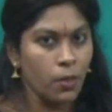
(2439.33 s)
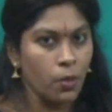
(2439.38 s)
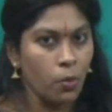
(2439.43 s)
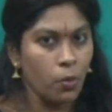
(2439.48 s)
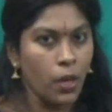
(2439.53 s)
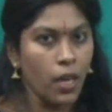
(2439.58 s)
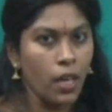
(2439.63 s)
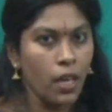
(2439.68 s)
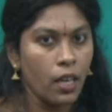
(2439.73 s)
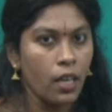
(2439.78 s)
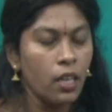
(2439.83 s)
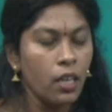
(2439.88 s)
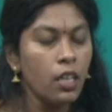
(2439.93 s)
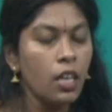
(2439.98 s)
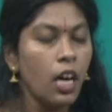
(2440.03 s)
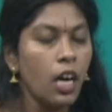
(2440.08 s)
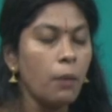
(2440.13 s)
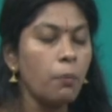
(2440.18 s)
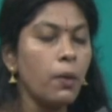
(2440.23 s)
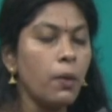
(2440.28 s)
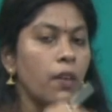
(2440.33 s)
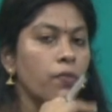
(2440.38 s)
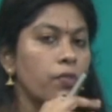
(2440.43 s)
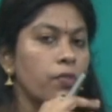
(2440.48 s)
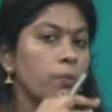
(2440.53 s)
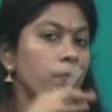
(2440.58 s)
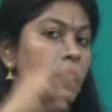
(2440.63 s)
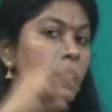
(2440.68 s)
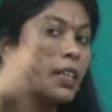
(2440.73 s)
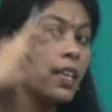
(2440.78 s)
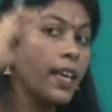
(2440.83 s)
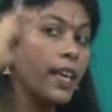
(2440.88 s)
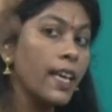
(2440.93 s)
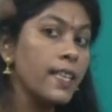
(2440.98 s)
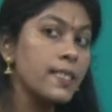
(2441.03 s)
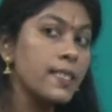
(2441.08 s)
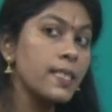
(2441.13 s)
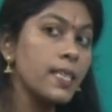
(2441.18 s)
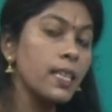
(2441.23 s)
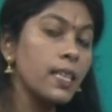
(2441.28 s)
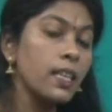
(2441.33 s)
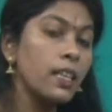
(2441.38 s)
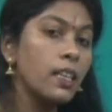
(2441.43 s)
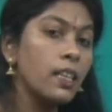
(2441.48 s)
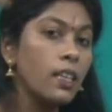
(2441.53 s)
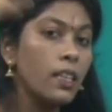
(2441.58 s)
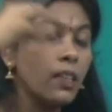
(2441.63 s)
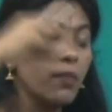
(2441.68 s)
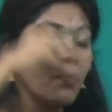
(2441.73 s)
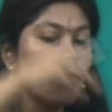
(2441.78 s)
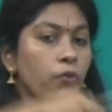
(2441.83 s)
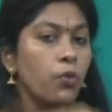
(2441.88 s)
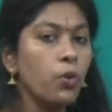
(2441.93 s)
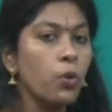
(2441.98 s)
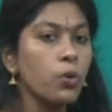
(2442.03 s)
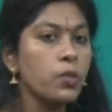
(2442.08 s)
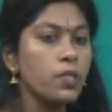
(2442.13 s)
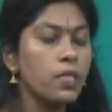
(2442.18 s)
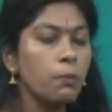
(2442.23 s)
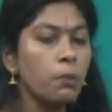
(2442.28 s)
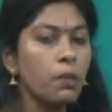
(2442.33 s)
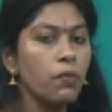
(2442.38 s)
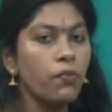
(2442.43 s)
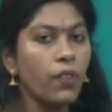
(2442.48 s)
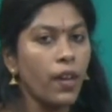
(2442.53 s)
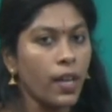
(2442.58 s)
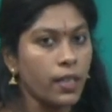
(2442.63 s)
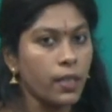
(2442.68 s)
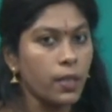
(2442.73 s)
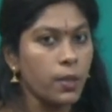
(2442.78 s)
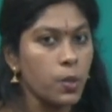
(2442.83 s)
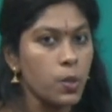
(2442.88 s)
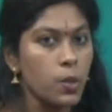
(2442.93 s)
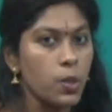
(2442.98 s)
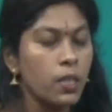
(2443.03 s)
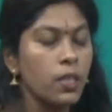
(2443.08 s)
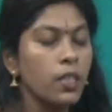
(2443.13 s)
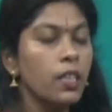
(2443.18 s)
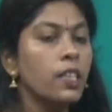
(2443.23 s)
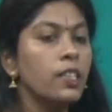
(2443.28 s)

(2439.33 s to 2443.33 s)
okay, apart from the external forcible factors.